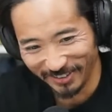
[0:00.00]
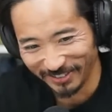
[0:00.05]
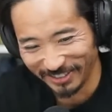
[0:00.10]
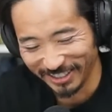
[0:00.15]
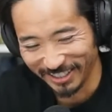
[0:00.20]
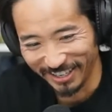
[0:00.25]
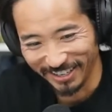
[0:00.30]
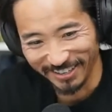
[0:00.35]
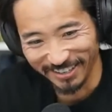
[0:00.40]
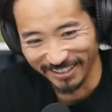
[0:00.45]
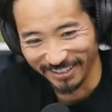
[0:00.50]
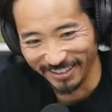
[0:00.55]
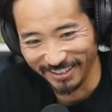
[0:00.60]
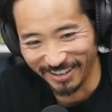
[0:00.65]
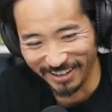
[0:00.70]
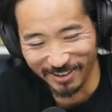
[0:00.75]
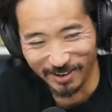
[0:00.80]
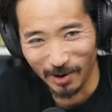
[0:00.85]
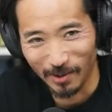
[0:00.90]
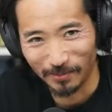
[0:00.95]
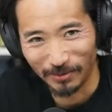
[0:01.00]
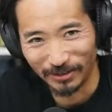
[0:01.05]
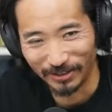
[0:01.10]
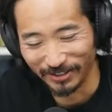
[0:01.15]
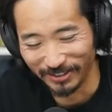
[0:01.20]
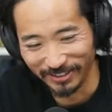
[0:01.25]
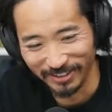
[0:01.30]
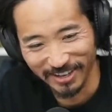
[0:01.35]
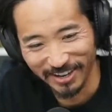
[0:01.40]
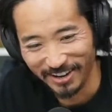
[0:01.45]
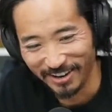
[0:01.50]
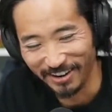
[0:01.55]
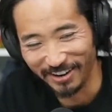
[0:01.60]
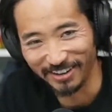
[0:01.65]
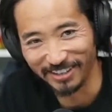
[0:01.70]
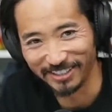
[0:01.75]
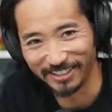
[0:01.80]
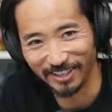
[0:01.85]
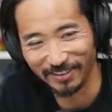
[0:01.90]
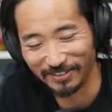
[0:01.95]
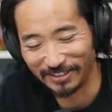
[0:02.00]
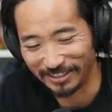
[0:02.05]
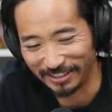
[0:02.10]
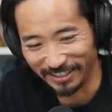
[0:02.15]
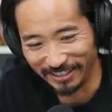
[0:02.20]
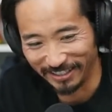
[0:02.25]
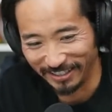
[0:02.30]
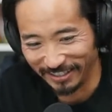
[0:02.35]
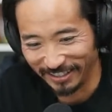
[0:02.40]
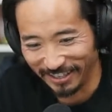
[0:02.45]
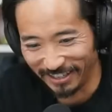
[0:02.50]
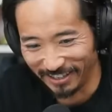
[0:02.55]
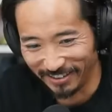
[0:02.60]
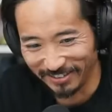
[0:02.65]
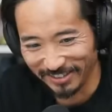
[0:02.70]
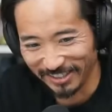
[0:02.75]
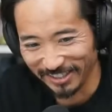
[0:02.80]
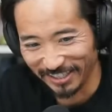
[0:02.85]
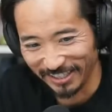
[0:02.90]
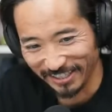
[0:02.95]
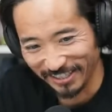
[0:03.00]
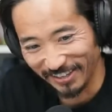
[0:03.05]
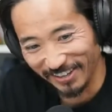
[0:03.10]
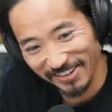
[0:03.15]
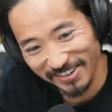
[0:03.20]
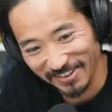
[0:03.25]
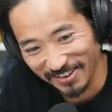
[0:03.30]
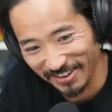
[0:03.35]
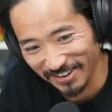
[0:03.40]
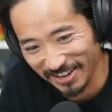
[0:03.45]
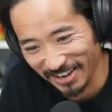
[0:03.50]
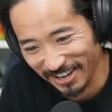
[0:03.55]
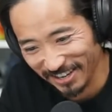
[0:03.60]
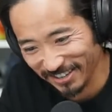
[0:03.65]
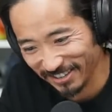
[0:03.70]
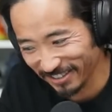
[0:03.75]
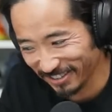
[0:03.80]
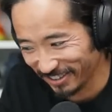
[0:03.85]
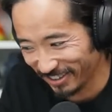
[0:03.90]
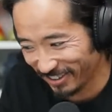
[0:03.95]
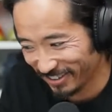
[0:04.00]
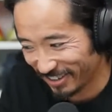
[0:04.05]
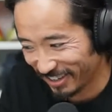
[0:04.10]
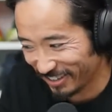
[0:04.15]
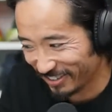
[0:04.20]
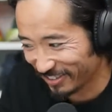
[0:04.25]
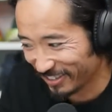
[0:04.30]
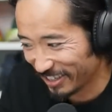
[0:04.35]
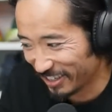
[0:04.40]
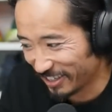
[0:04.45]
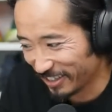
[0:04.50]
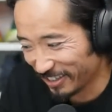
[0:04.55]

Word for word: Uh, uh, like a GoPro on a selfie stick. And I'm just like, oh, okay. All right.